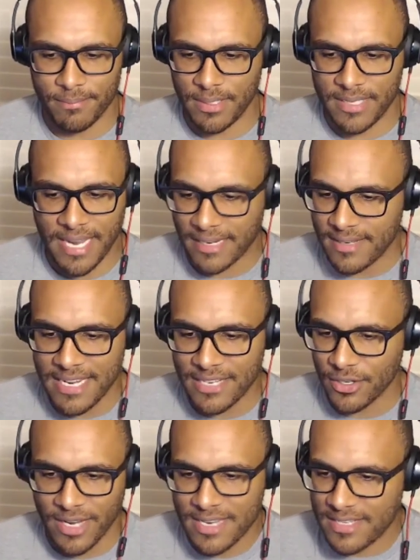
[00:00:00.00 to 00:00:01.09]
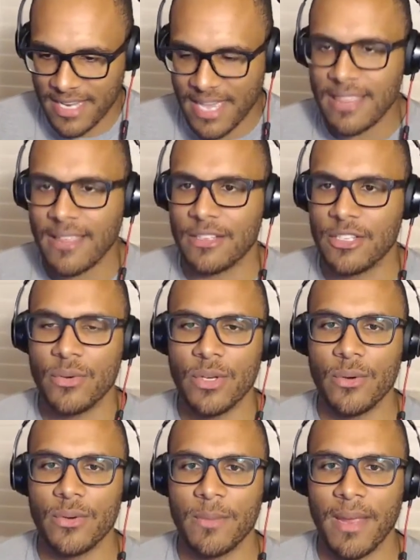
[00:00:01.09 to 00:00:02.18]
techniques or anything that you
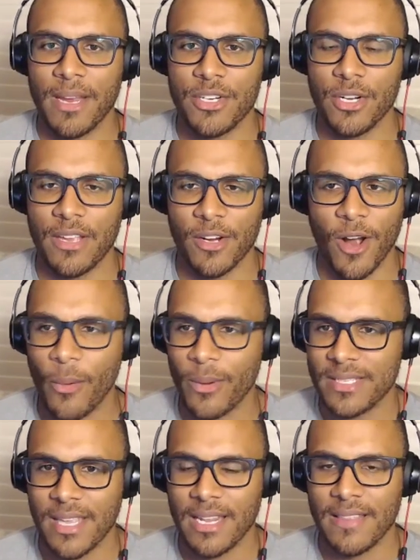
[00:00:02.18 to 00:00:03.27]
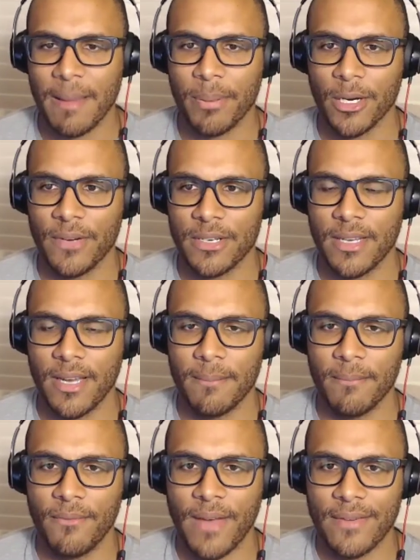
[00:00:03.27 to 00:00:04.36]
do to make sure that you're always getting that perfect
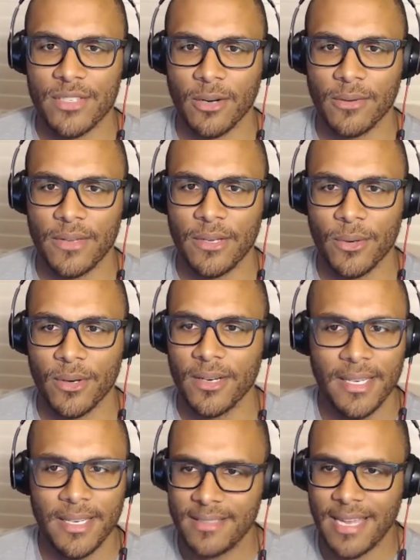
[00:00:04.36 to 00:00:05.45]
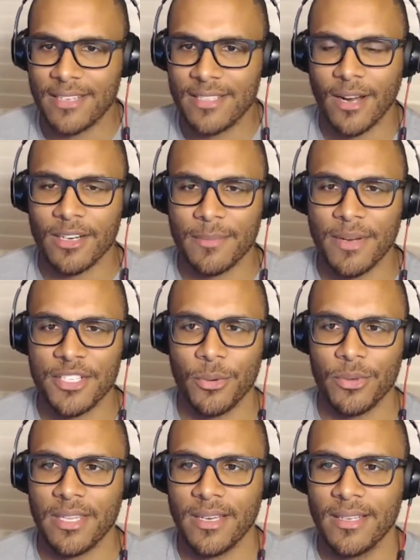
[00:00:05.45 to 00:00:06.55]
um, five star review or 10 stars. I'm not sure
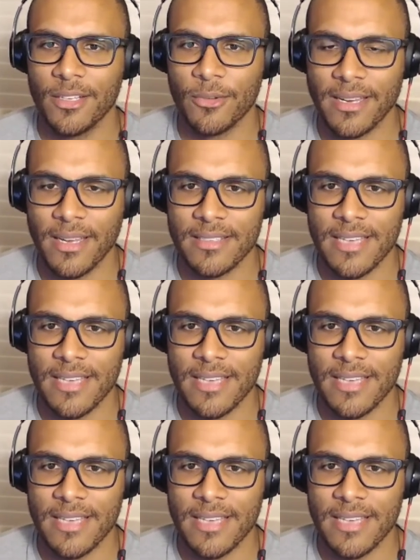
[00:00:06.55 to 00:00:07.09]
what the, the rankings